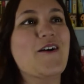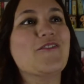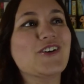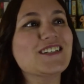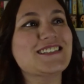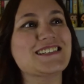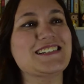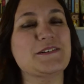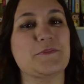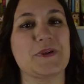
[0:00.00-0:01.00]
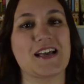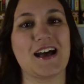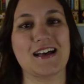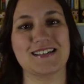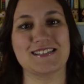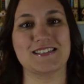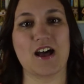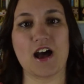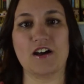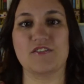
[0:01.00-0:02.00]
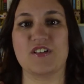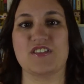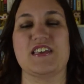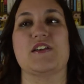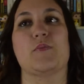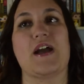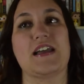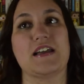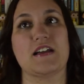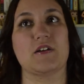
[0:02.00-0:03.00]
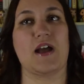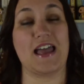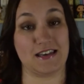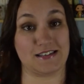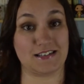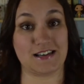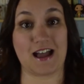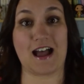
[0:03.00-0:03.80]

Firstly, because of the way it ended.